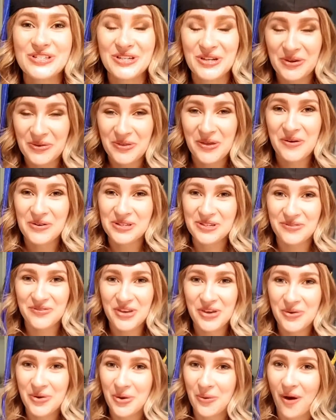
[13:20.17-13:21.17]
To those of
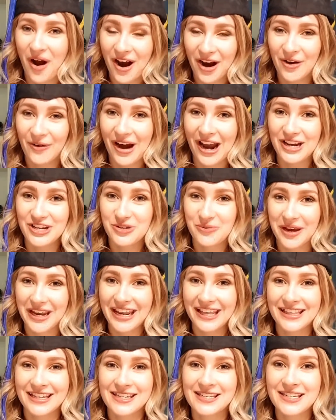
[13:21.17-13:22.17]
you who are
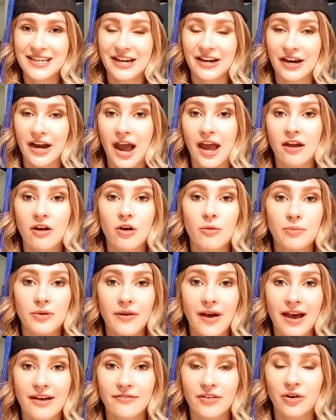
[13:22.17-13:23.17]
graduating this year, I hope
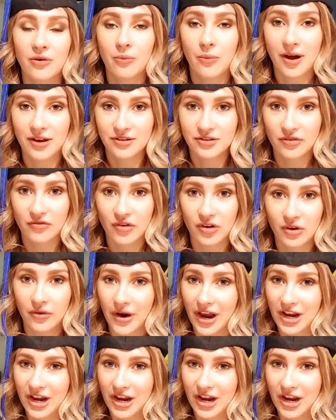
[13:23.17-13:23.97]
you have a wonderful